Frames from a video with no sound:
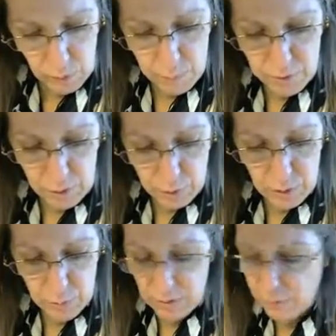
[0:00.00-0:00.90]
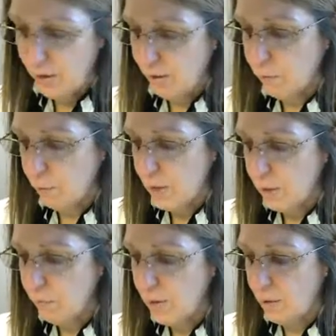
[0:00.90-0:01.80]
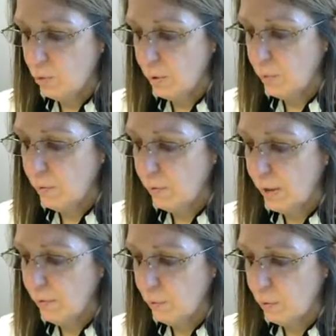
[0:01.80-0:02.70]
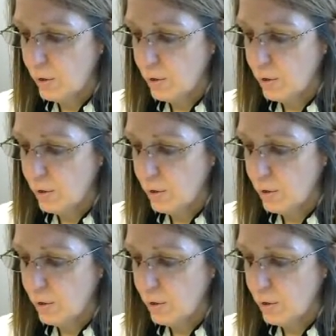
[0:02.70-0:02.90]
I'm sorry, $21,530. Yeah, $21,530.